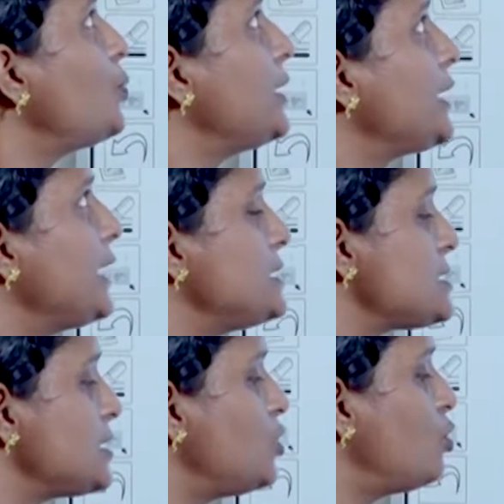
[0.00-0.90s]
we can
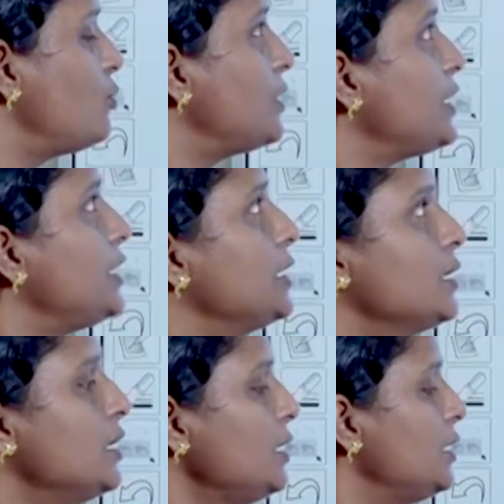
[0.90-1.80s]
see over
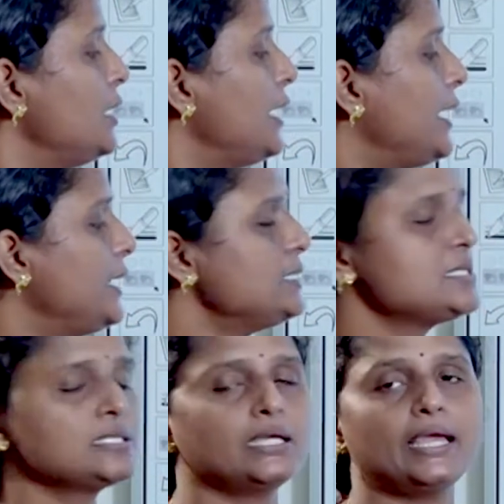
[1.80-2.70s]
here
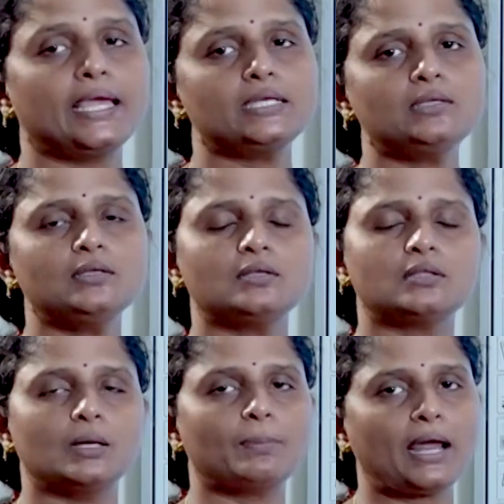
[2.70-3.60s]
is in
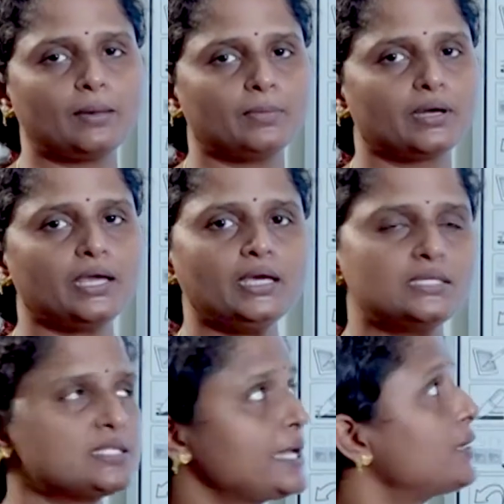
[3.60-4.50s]
the primary
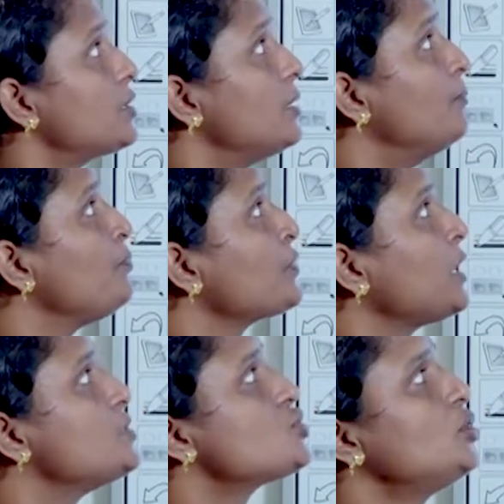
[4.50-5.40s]
sector.
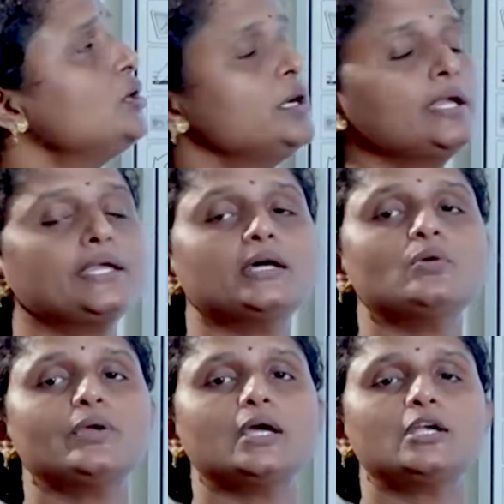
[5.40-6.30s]
So here
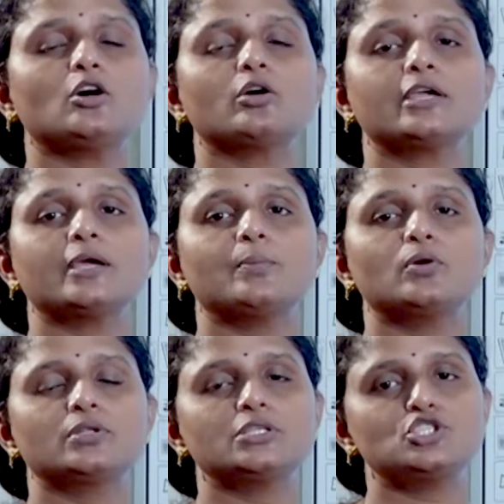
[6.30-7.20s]
we are talking
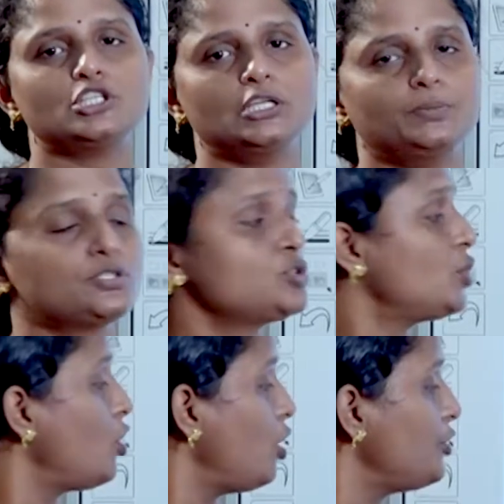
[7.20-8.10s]
about the GDP. So
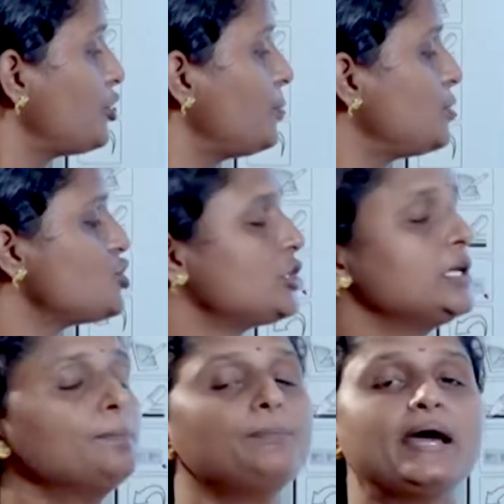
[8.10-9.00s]
the contribution
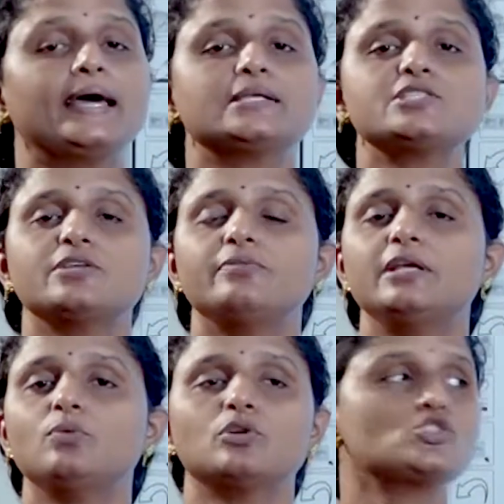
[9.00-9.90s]

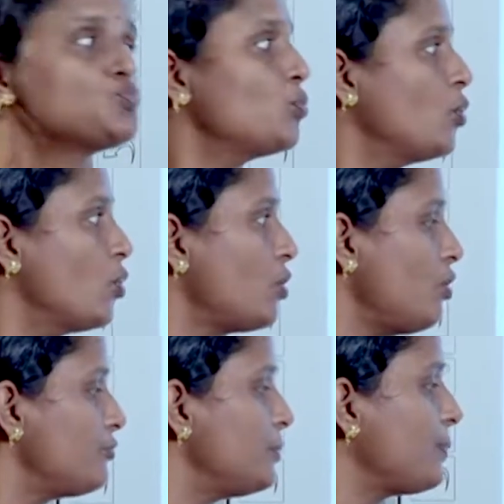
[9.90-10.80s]
comparatively was more
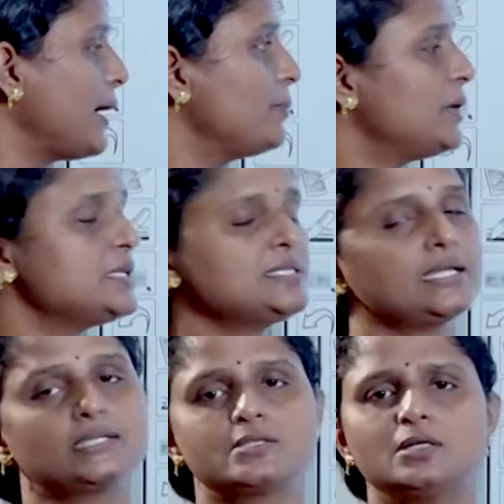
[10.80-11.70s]
of the primary
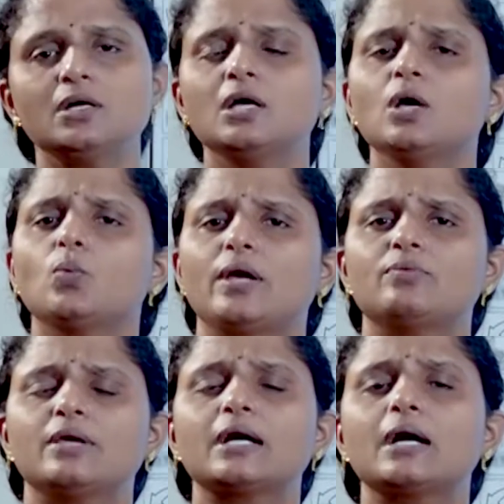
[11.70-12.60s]
sector when
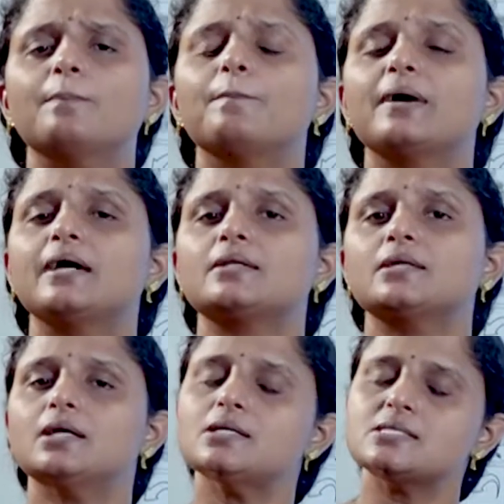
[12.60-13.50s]
we compare
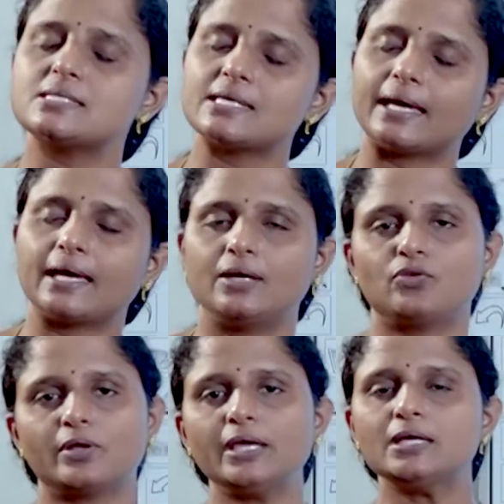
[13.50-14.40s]
the
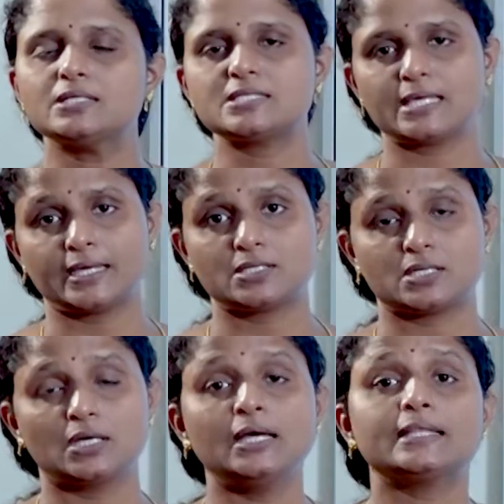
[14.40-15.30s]
secondary
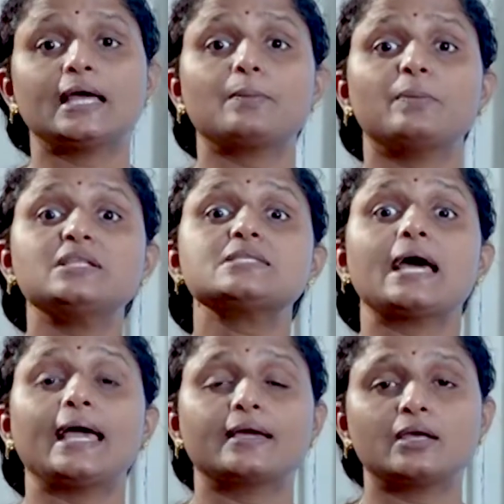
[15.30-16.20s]
sector. That means
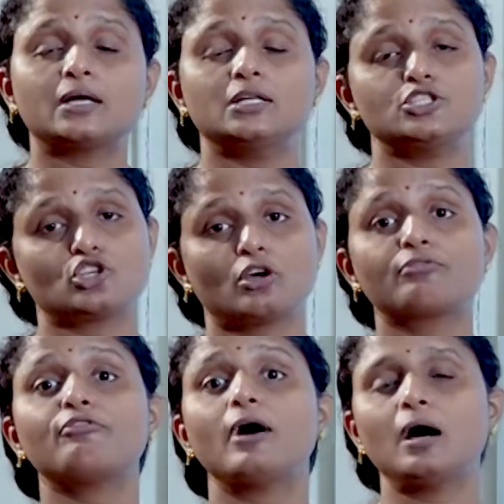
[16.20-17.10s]
agriculture or
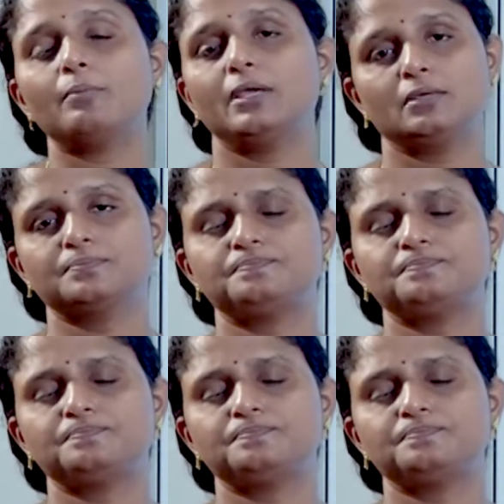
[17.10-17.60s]
farming.